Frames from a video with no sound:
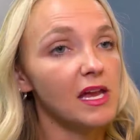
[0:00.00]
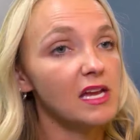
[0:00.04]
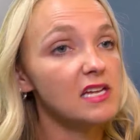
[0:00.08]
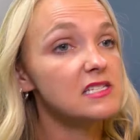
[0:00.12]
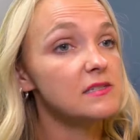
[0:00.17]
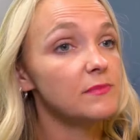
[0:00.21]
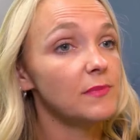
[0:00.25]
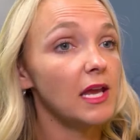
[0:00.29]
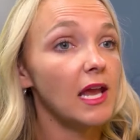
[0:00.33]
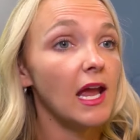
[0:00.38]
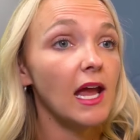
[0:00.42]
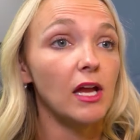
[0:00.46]

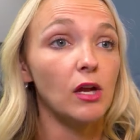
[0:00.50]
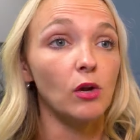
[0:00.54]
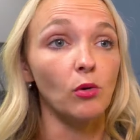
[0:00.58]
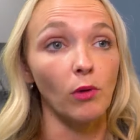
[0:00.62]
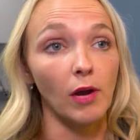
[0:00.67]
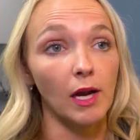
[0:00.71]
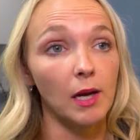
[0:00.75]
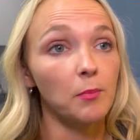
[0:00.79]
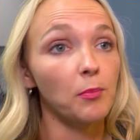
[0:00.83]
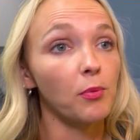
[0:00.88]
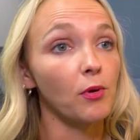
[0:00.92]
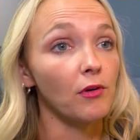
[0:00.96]
makes me a
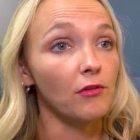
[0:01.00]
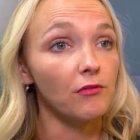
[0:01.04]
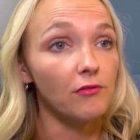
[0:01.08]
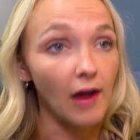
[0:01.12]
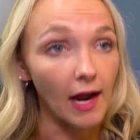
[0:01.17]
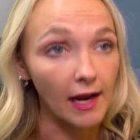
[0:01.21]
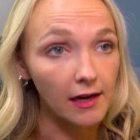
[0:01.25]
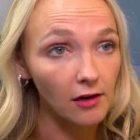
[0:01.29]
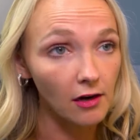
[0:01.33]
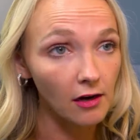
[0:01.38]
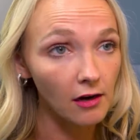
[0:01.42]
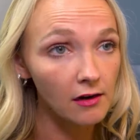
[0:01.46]
great
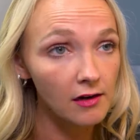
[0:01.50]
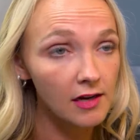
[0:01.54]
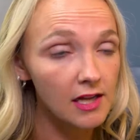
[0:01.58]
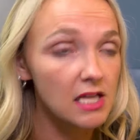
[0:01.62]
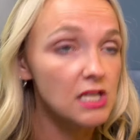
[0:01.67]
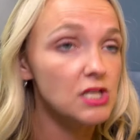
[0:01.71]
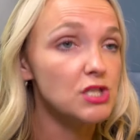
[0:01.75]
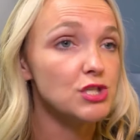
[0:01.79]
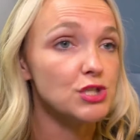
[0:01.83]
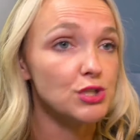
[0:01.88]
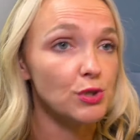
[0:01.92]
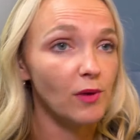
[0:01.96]
provider
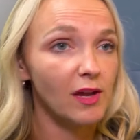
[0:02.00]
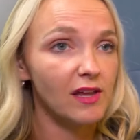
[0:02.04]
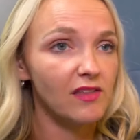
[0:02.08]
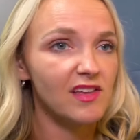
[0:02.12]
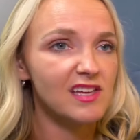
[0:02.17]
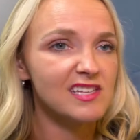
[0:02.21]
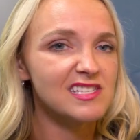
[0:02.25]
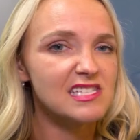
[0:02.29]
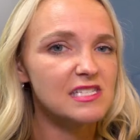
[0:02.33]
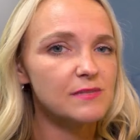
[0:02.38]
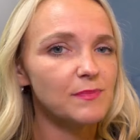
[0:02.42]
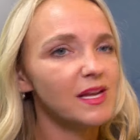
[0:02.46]
in doing
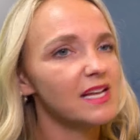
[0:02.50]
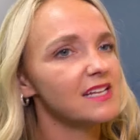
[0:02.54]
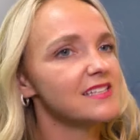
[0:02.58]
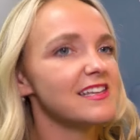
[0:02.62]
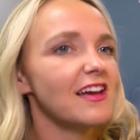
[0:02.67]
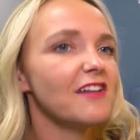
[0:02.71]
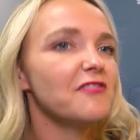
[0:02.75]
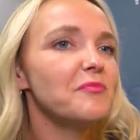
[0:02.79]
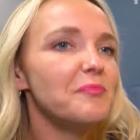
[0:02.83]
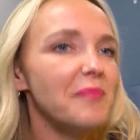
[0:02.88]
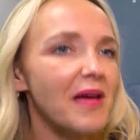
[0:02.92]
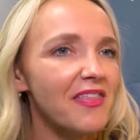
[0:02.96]
this is because
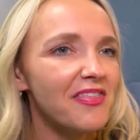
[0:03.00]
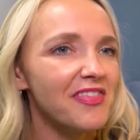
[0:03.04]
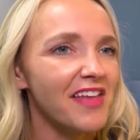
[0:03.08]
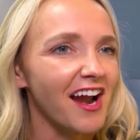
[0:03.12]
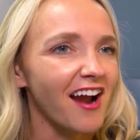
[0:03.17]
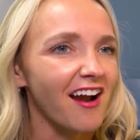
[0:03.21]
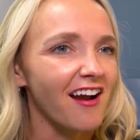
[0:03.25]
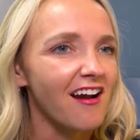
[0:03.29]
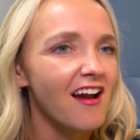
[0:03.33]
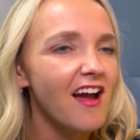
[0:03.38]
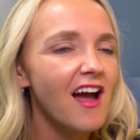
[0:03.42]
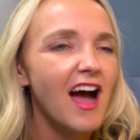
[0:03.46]
I've been
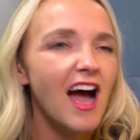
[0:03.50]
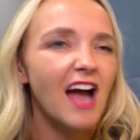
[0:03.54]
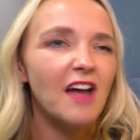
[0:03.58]
there.